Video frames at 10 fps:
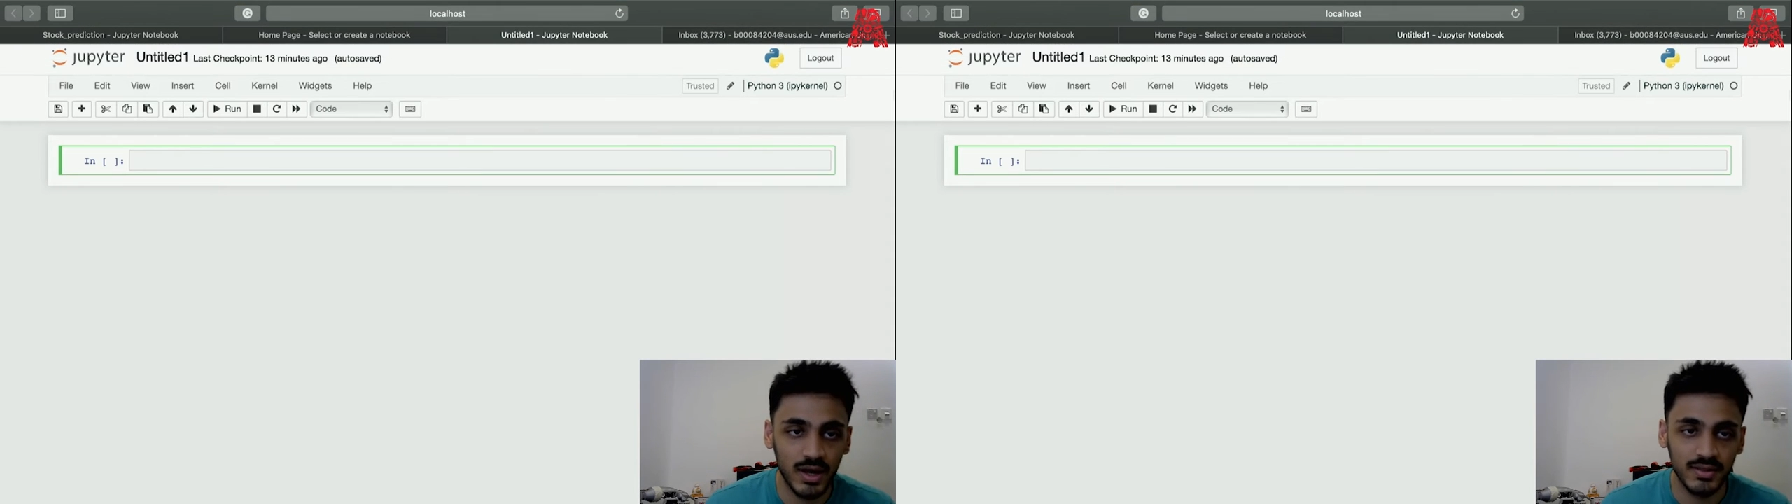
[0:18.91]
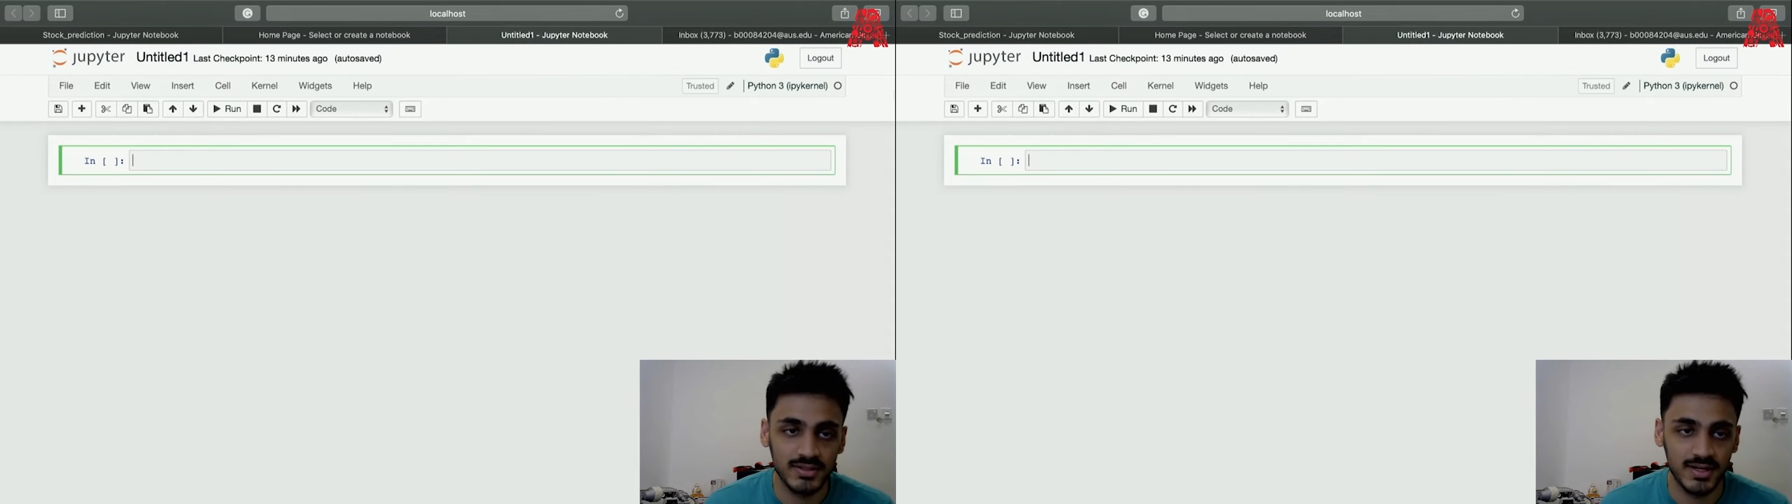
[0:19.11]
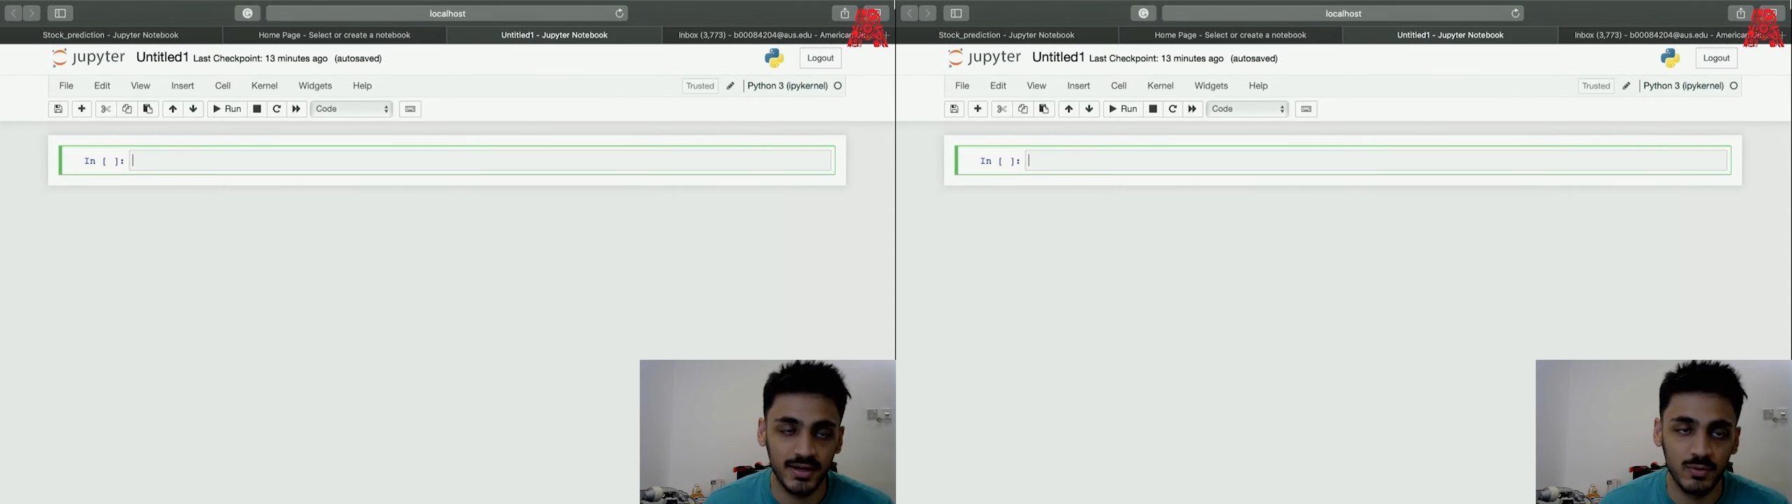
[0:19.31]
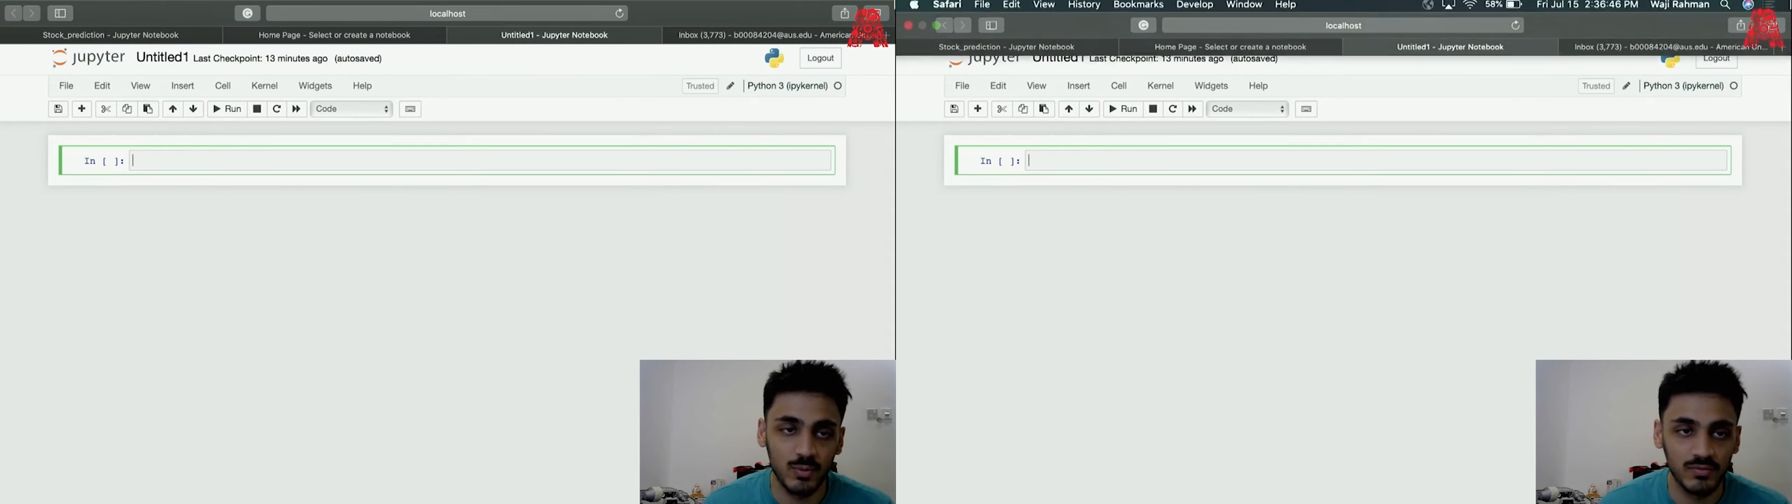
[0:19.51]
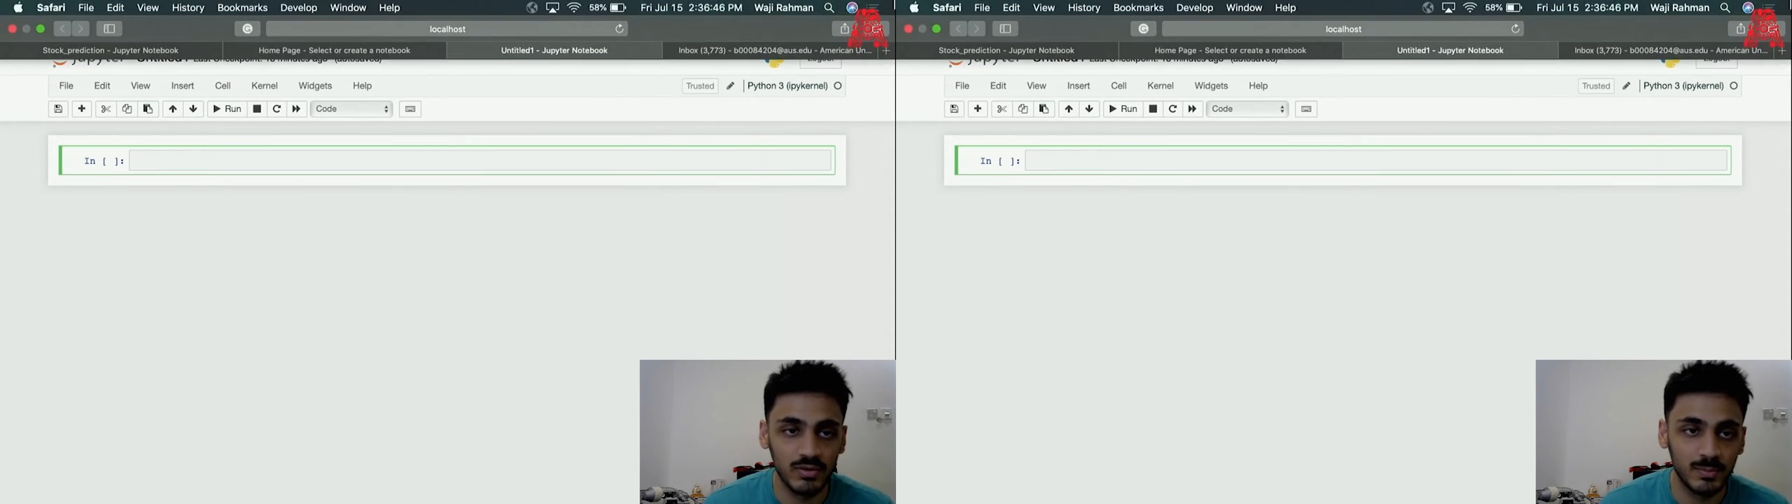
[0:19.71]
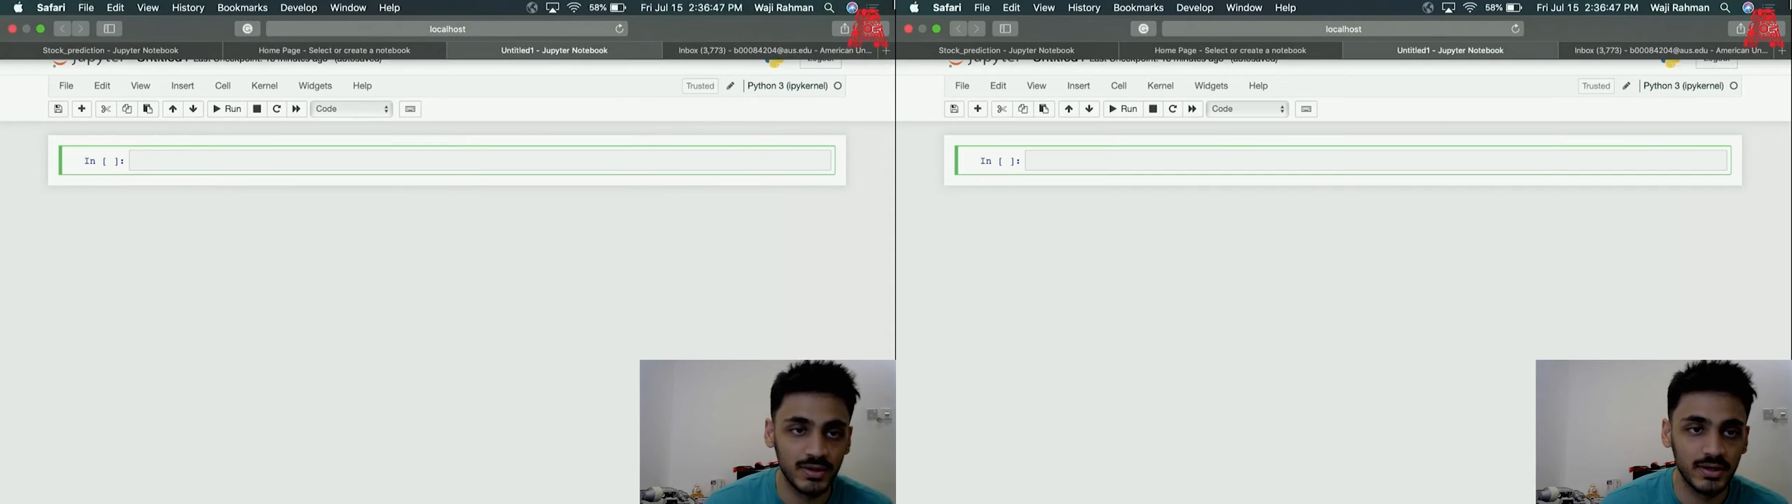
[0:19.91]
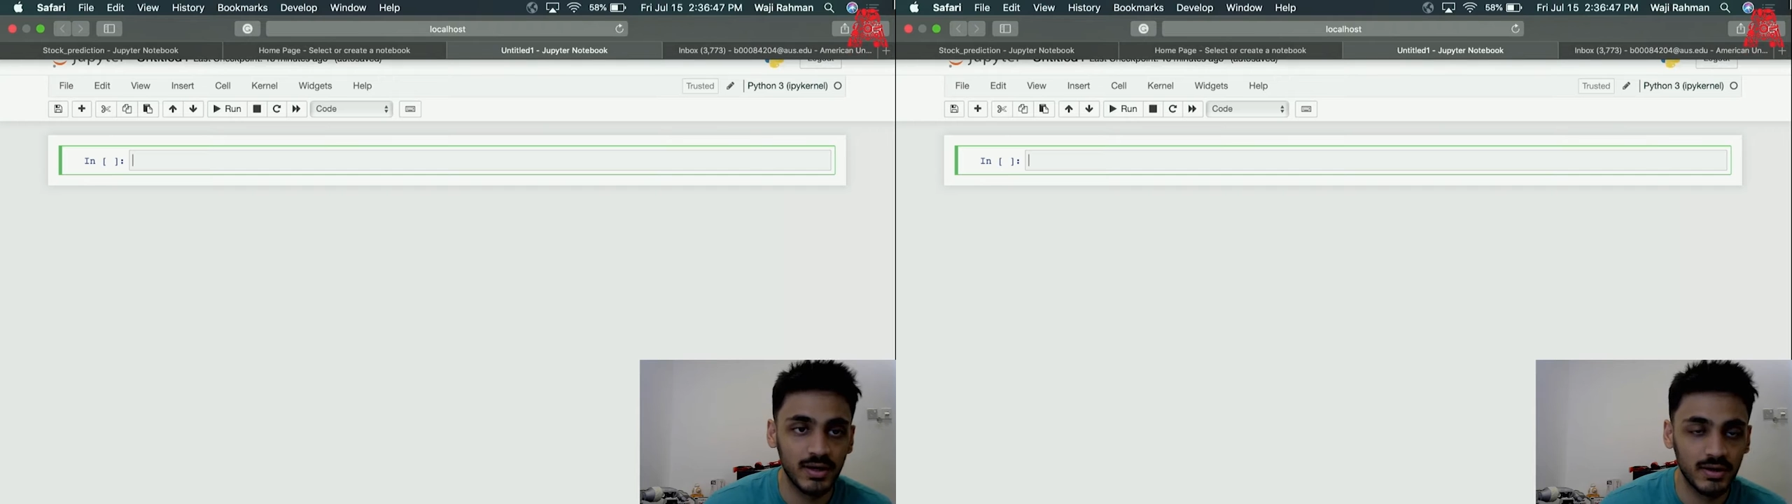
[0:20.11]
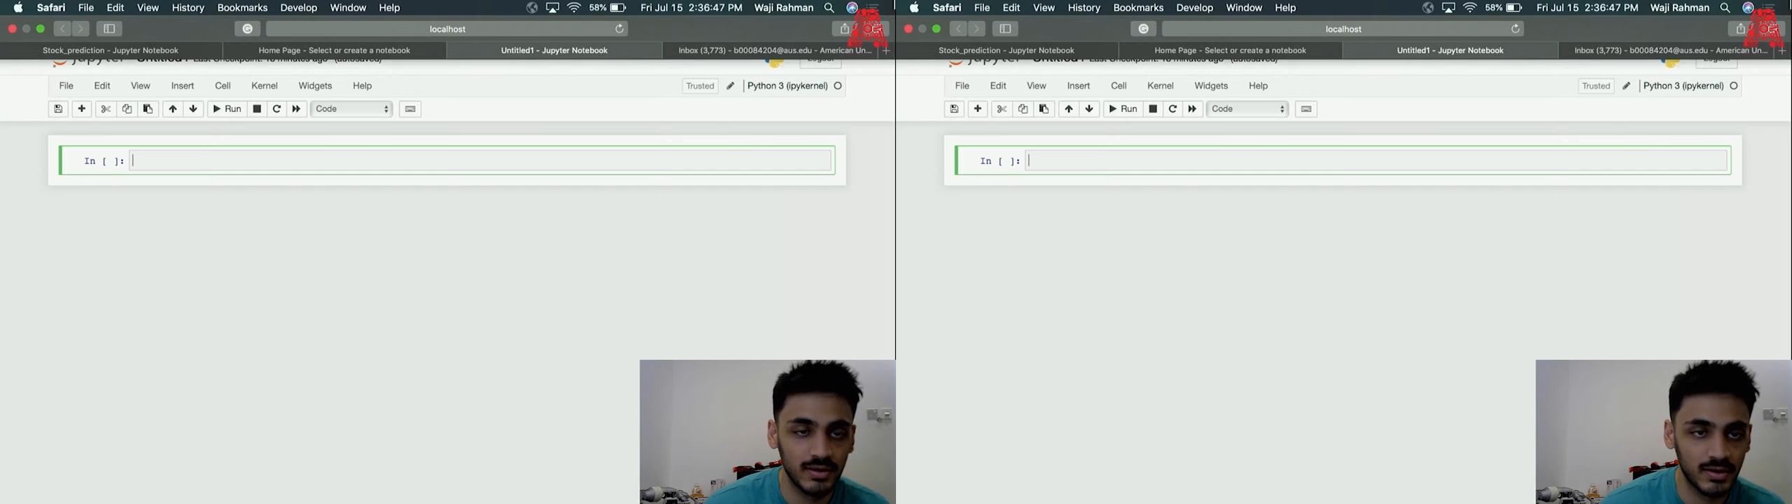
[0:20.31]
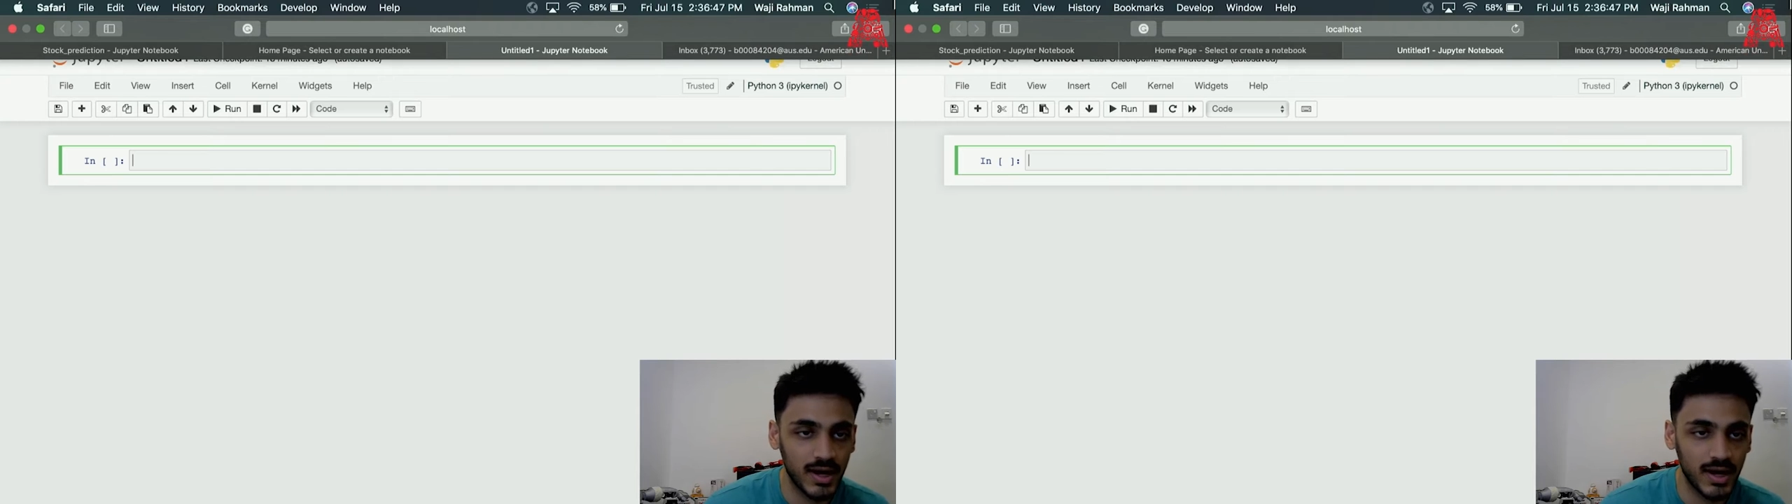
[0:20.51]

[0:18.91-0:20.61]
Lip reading: and the second one will be the